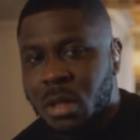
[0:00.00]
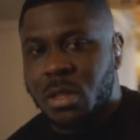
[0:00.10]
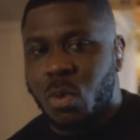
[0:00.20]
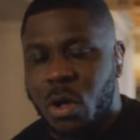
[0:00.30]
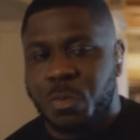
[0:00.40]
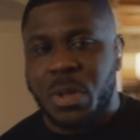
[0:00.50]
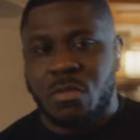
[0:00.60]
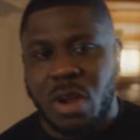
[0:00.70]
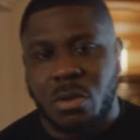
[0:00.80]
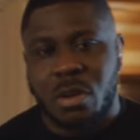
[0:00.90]
The world's been
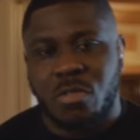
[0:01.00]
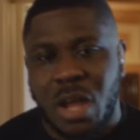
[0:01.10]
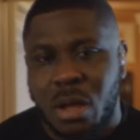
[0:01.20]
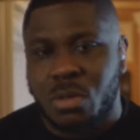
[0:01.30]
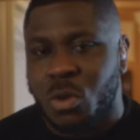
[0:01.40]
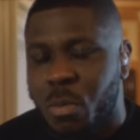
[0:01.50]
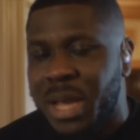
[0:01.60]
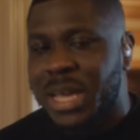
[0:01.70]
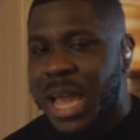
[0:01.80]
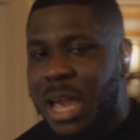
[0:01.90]
round and round, so my
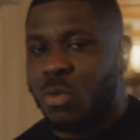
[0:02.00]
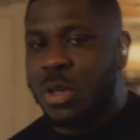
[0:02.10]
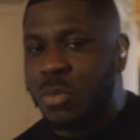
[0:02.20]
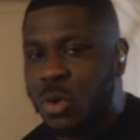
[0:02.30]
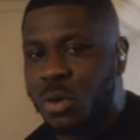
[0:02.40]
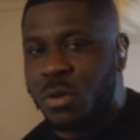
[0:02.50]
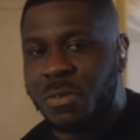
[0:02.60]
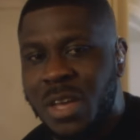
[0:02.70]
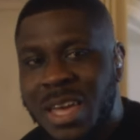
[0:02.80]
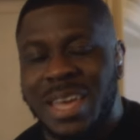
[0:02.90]
guy, we move.
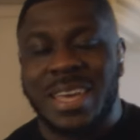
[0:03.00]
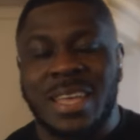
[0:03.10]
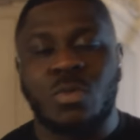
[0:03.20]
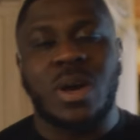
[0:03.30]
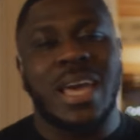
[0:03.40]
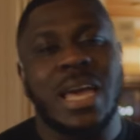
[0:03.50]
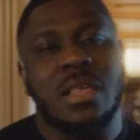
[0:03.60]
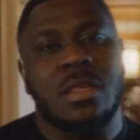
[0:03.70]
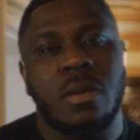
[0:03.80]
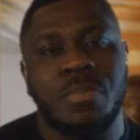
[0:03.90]
It is what it
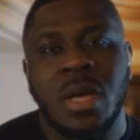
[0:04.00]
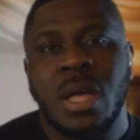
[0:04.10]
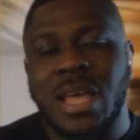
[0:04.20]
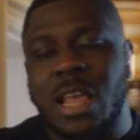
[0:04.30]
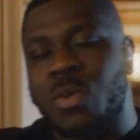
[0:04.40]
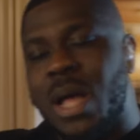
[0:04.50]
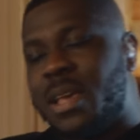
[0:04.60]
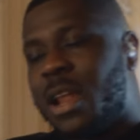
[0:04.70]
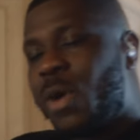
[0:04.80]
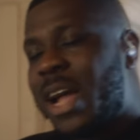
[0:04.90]
is, that's why I
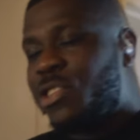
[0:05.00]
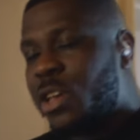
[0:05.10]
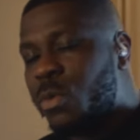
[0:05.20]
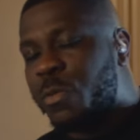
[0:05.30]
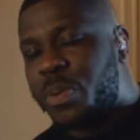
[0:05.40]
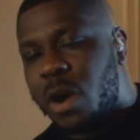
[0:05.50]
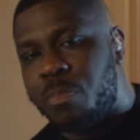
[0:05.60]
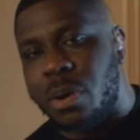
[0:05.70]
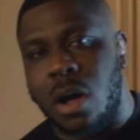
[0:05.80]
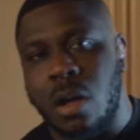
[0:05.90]
tell her YG move
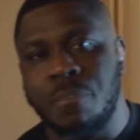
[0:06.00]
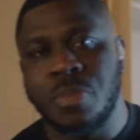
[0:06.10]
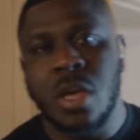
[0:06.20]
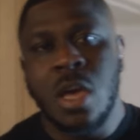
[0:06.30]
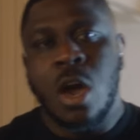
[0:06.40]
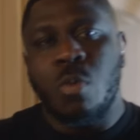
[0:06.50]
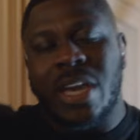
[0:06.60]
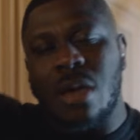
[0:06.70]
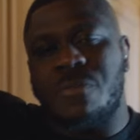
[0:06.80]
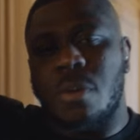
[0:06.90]
proper. We
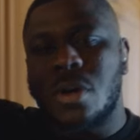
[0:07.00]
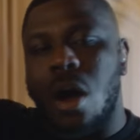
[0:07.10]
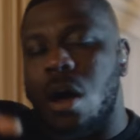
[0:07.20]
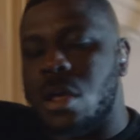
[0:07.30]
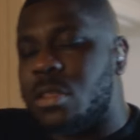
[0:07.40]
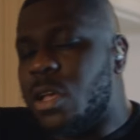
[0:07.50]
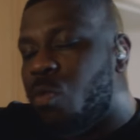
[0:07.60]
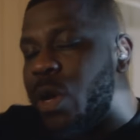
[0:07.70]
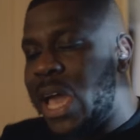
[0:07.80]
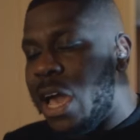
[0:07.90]
came from gutter, still
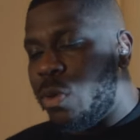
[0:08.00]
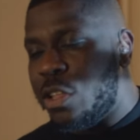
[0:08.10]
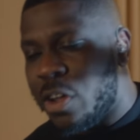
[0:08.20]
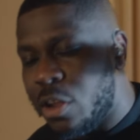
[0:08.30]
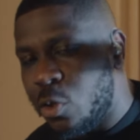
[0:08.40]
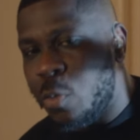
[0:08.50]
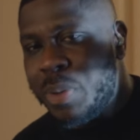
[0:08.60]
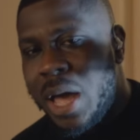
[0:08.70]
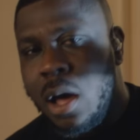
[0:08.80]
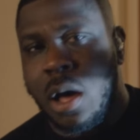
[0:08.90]
we here, we tryna do
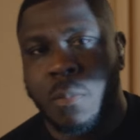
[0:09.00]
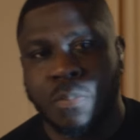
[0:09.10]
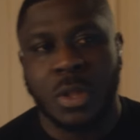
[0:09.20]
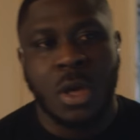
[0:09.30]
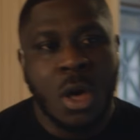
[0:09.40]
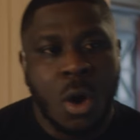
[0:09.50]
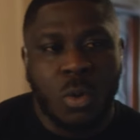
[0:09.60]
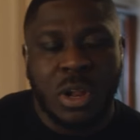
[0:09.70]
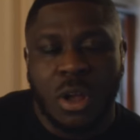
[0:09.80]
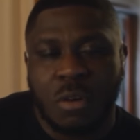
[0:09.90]
better.
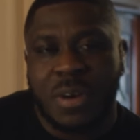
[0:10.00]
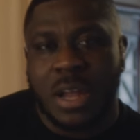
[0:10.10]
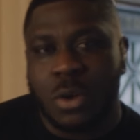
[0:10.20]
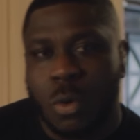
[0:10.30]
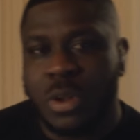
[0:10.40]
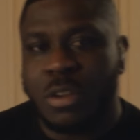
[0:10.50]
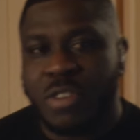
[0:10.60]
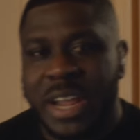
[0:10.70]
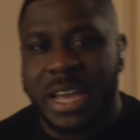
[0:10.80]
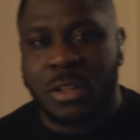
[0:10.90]
Only love I known and
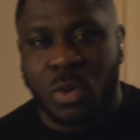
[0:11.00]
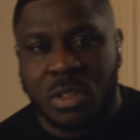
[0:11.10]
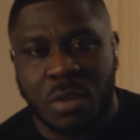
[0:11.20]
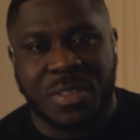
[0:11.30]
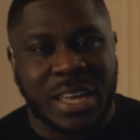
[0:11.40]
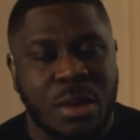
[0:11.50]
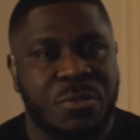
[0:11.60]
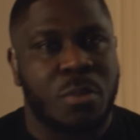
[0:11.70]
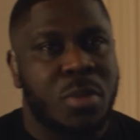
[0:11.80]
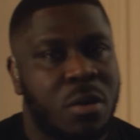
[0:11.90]
rated was love that came
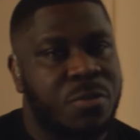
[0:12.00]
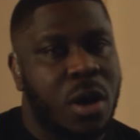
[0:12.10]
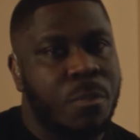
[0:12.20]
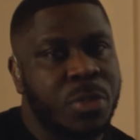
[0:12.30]
from mother.